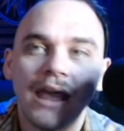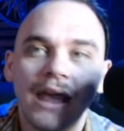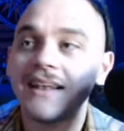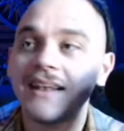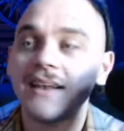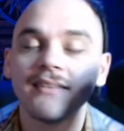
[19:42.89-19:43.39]

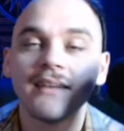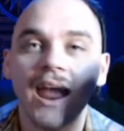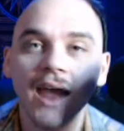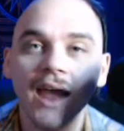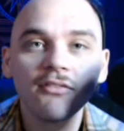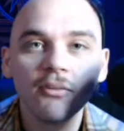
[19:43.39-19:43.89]
It doesn't
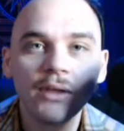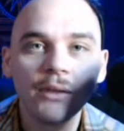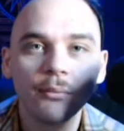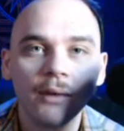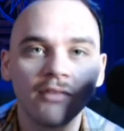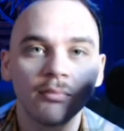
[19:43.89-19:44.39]
have to be
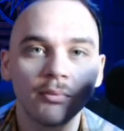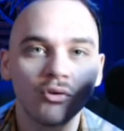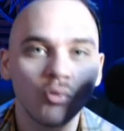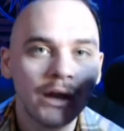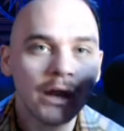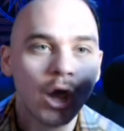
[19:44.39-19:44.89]
a race
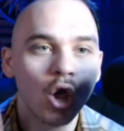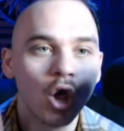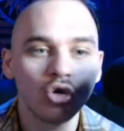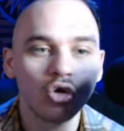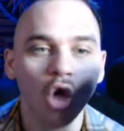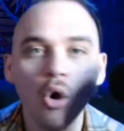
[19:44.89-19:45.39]
between
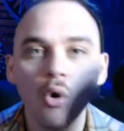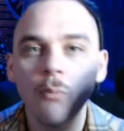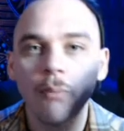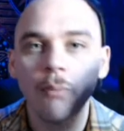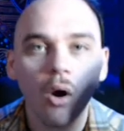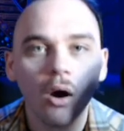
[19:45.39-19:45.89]

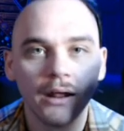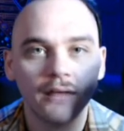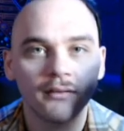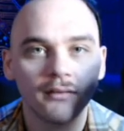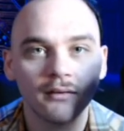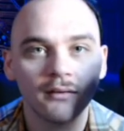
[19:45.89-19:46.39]
two
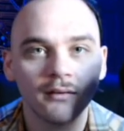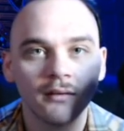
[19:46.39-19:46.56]
parties.